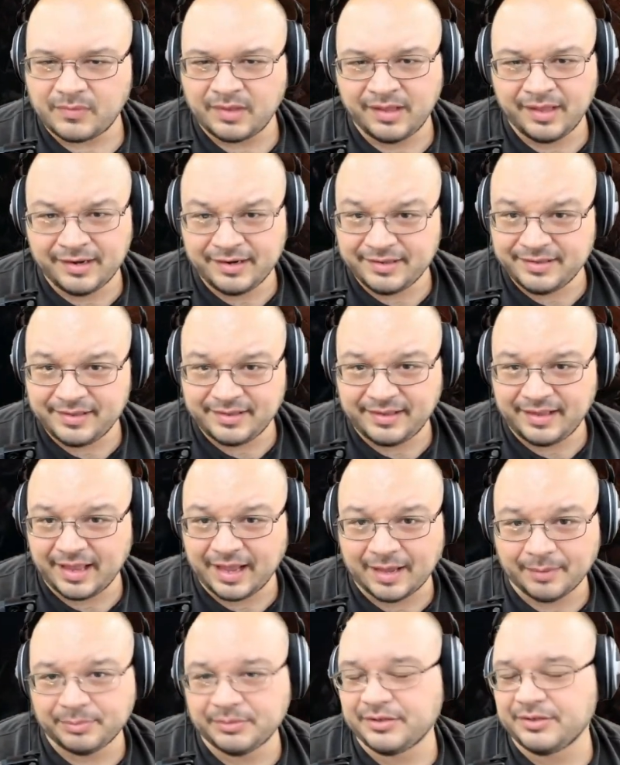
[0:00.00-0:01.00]
any of the
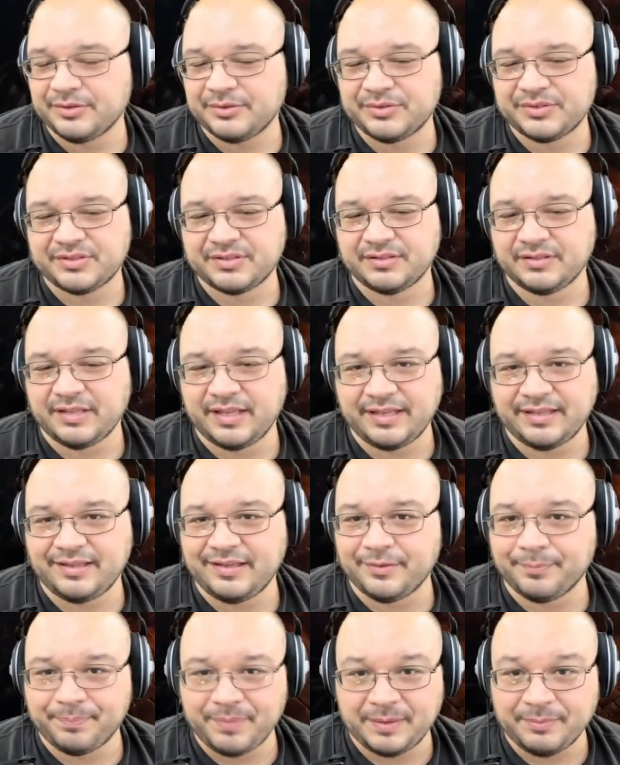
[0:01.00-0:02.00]
Diablos, like
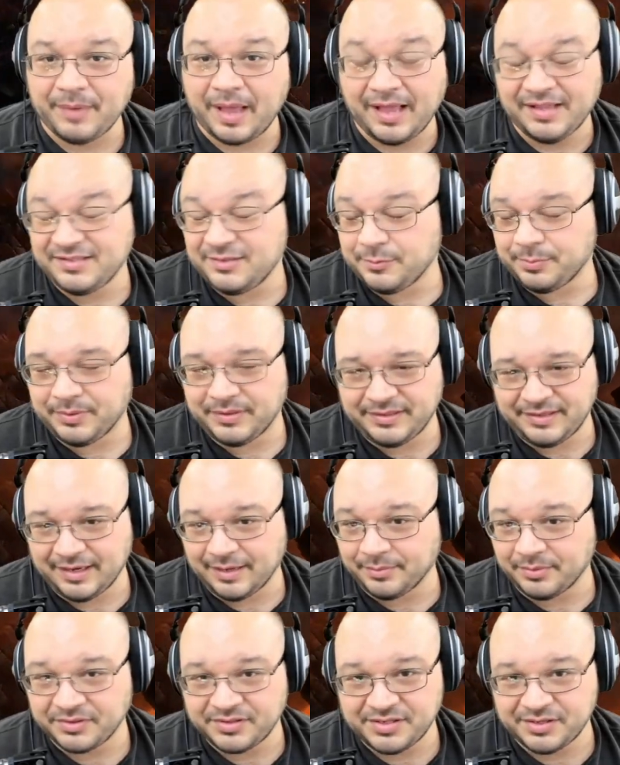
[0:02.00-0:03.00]
the people. I still play
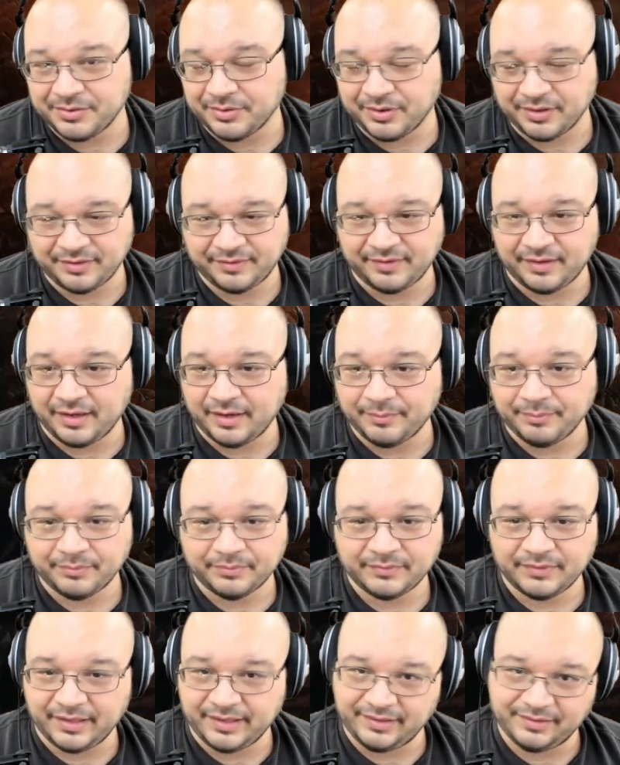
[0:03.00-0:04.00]
Diablo 2 all the time,
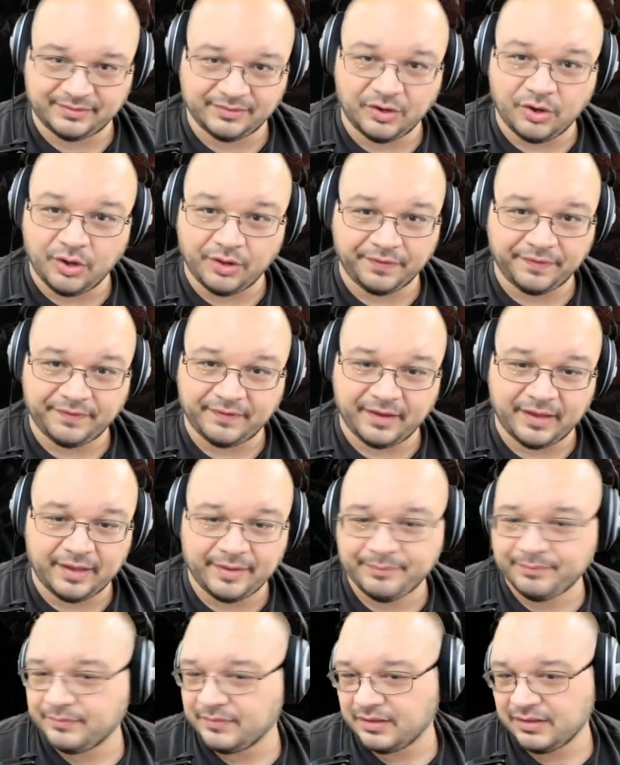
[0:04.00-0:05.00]
like all the
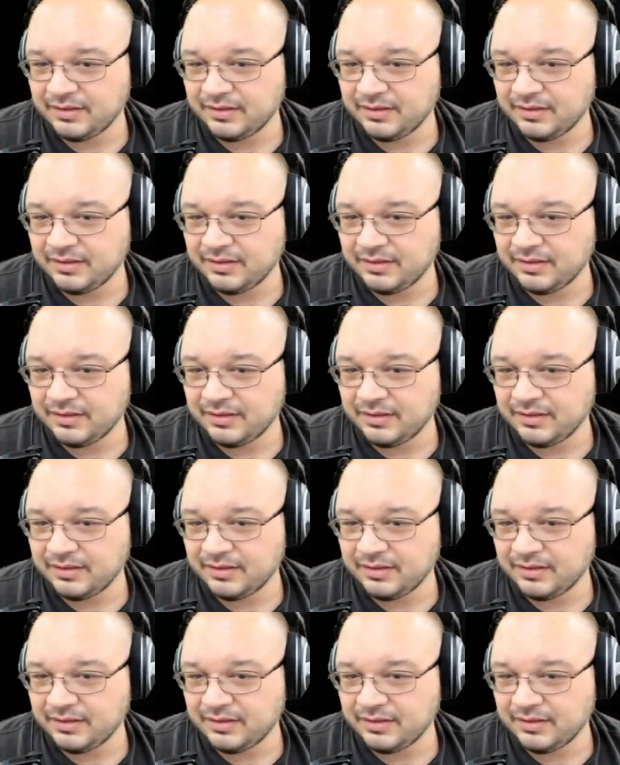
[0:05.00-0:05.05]
time.